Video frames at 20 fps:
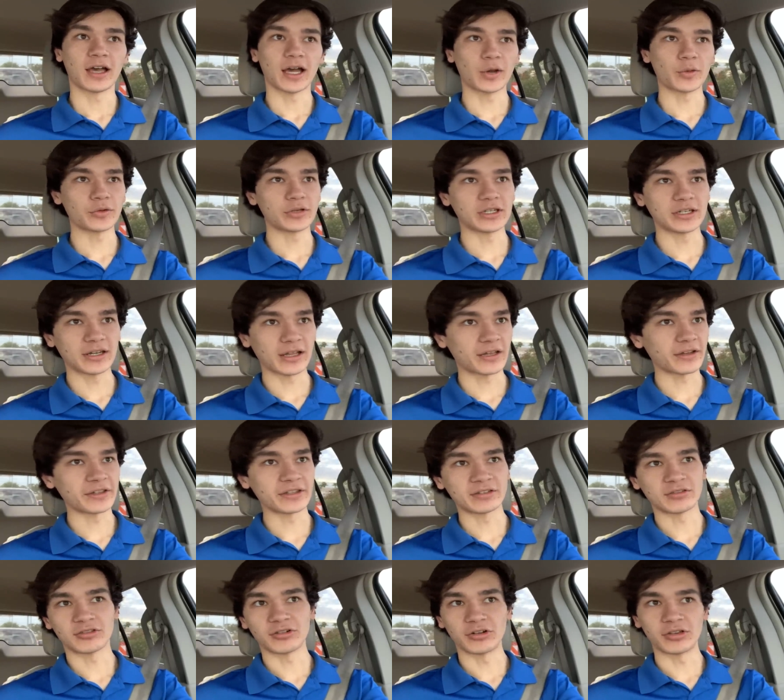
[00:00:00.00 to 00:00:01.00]
I would need at
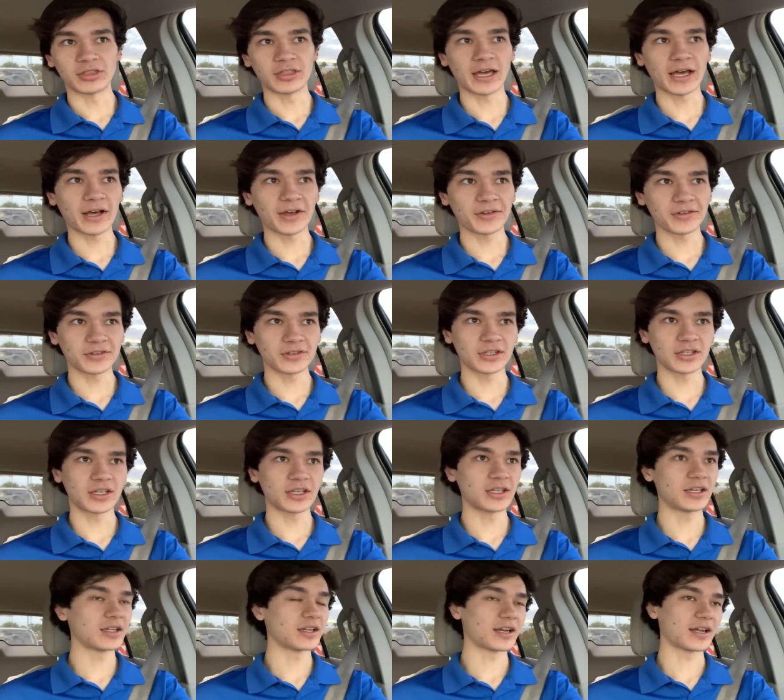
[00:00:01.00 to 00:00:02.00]
least 3000
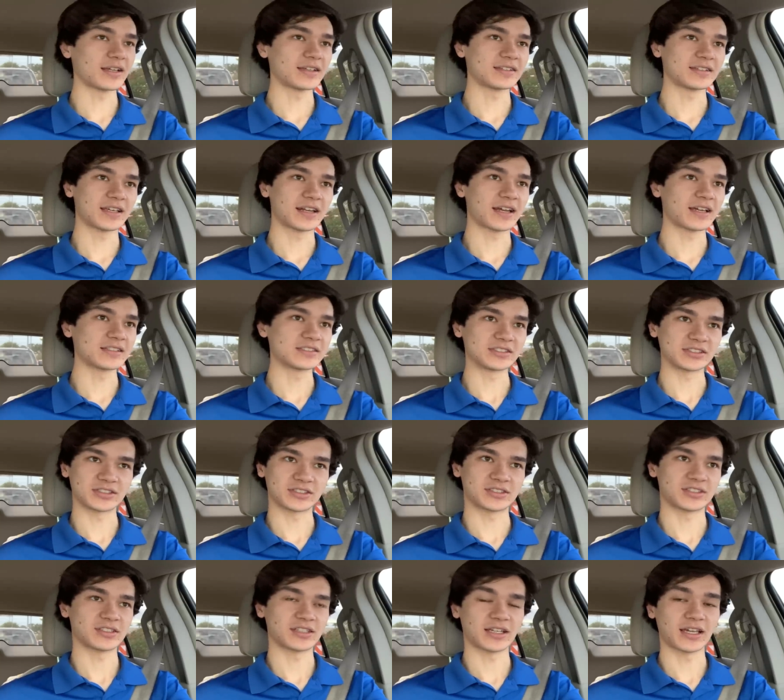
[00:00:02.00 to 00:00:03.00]
And I said, I
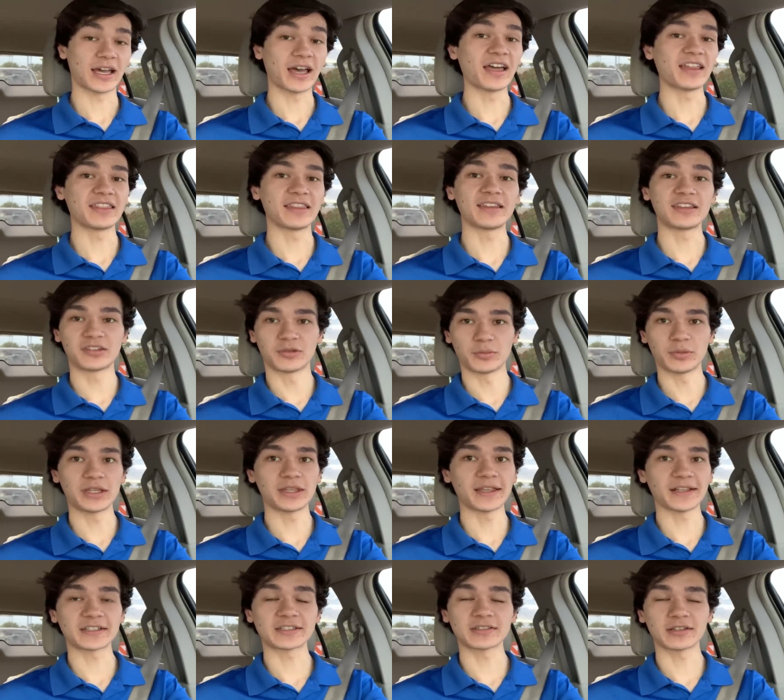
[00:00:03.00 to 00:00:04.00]
just, I, to me,
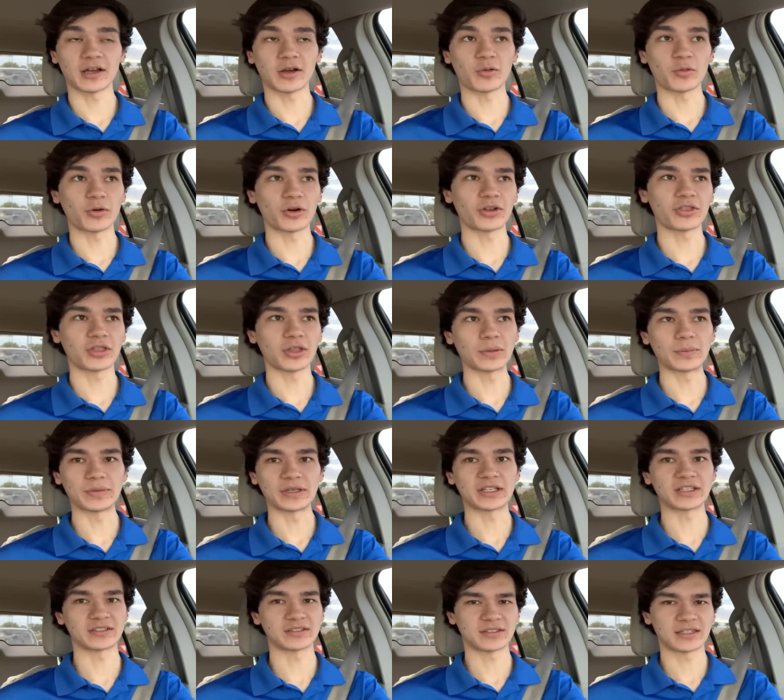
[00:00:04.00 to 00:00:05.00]
that's not worth it
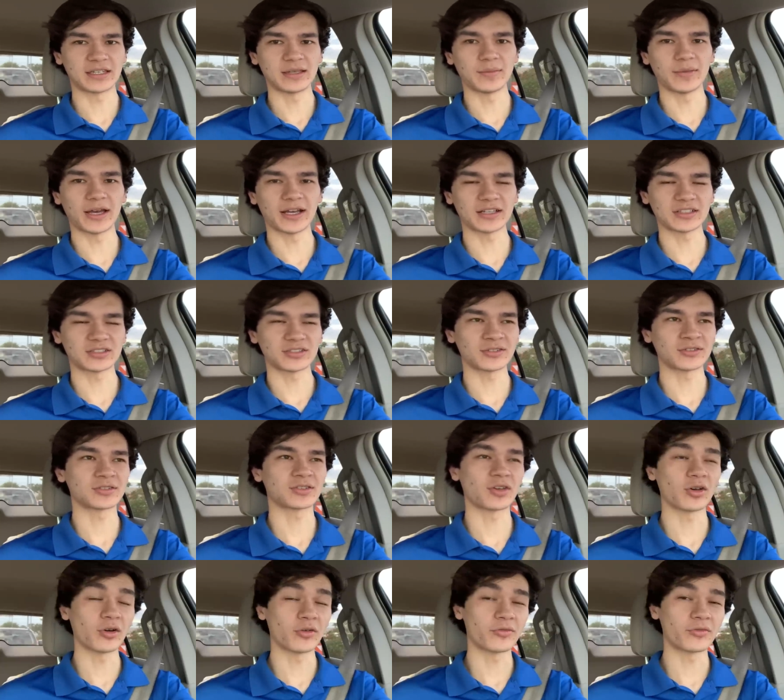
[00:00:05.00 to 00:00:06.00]
because Keymasters
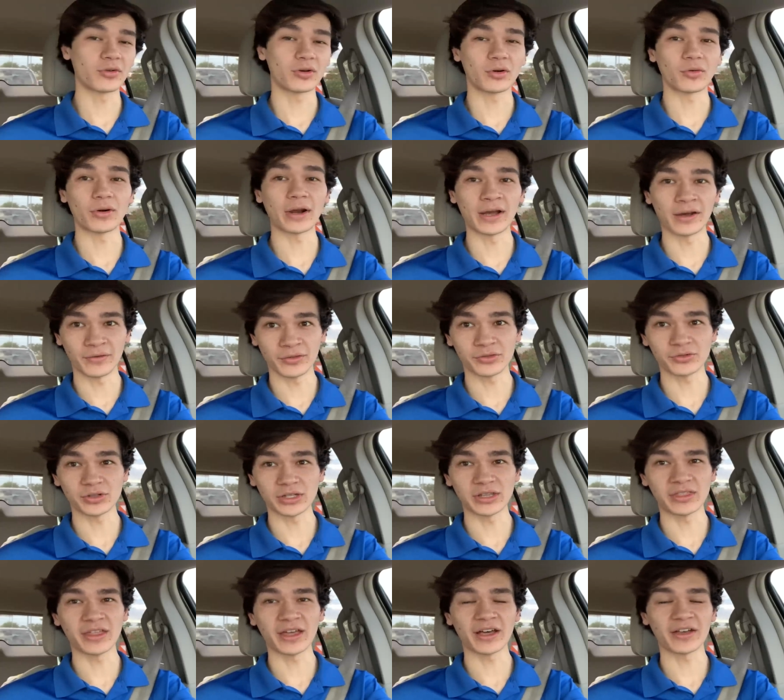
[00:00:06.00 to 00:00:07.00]
go for around
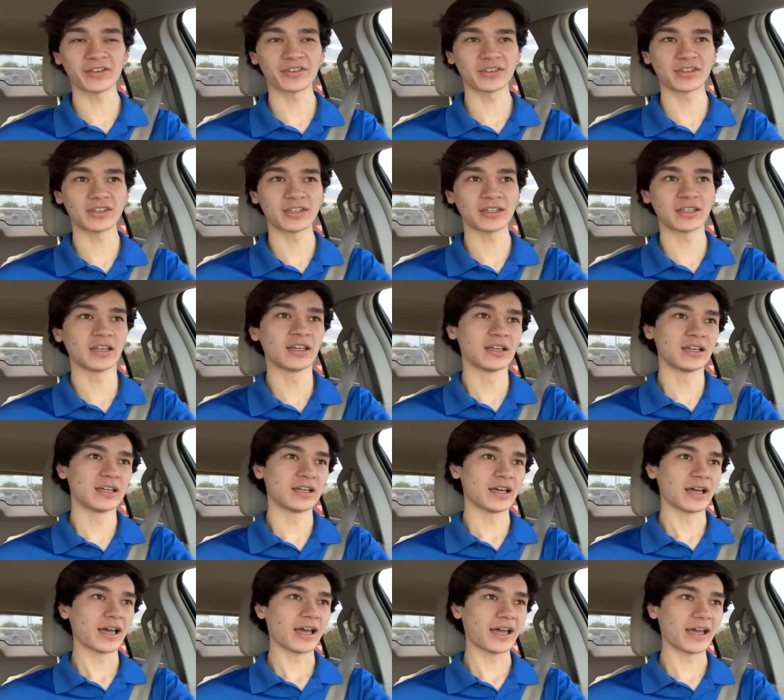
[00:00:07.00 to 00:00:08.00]
3000
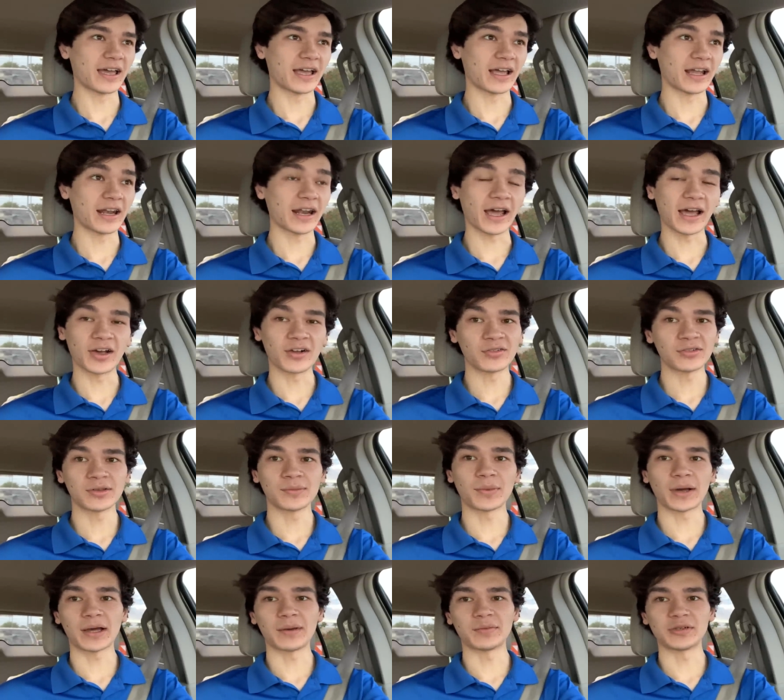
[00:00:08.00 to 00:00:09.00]
and I only
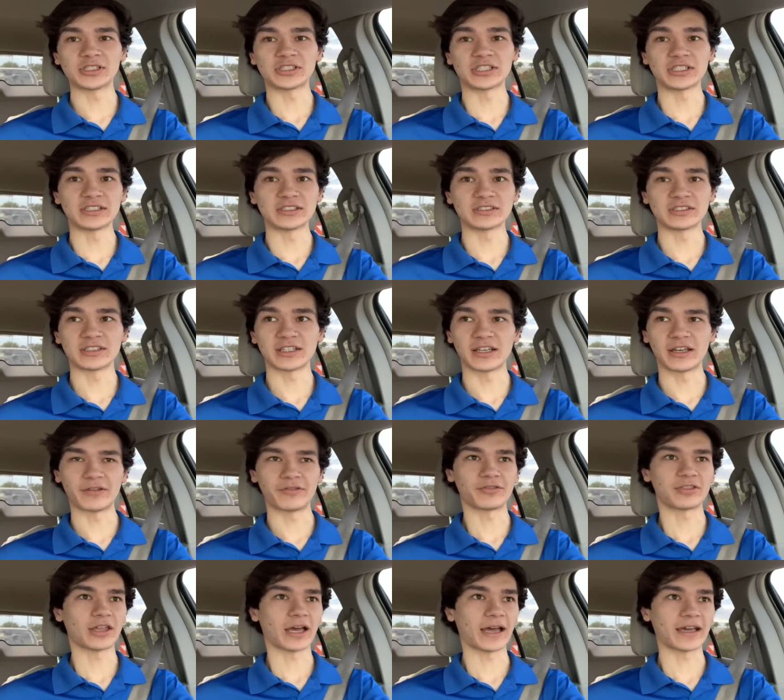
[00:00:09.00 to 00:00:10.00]
buy machines
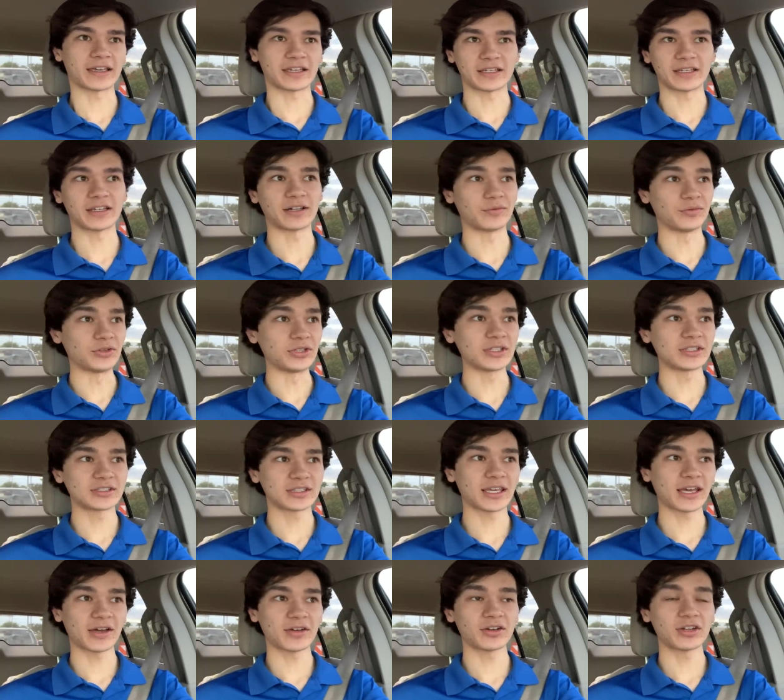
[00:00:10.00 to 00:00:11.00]
if I can get them
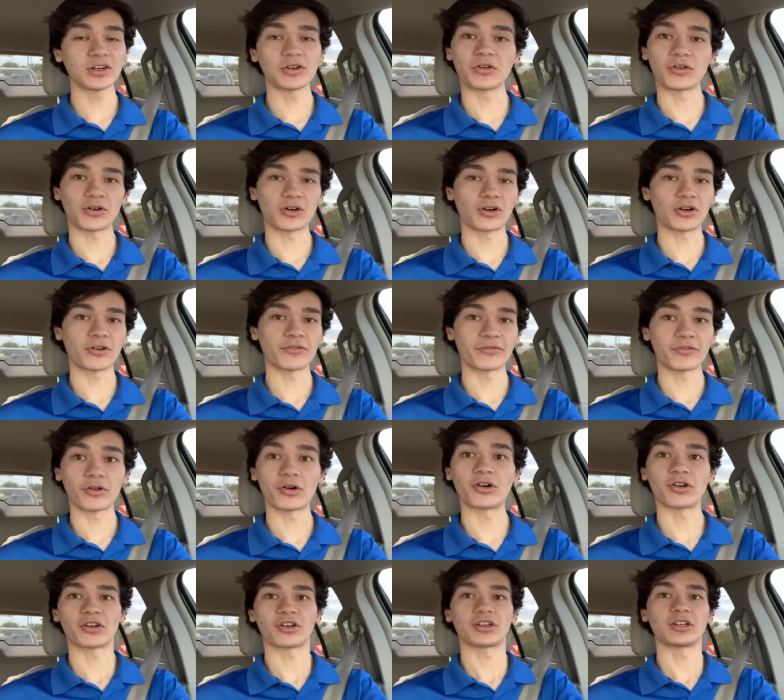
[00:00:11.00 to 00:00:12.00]
discounted or
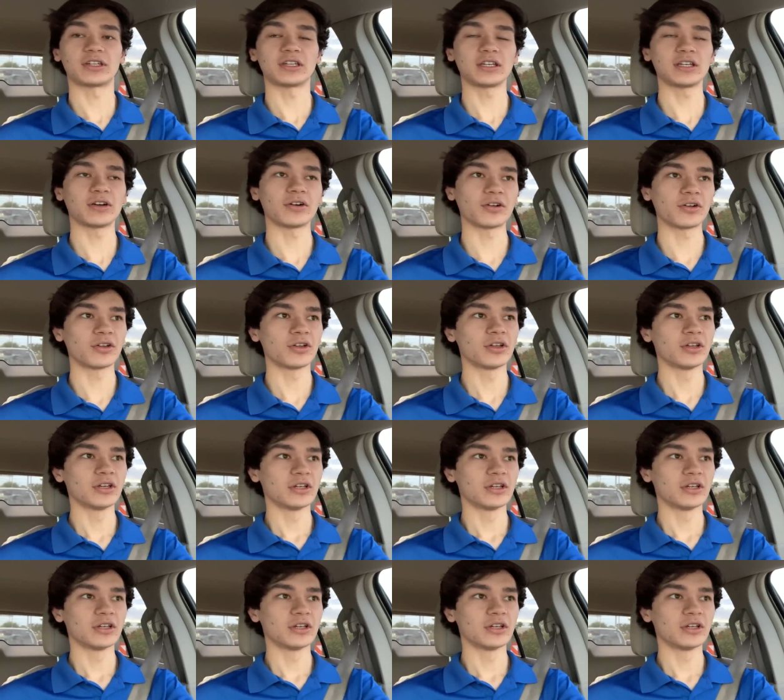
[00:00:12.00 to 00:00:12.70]
for a good deal.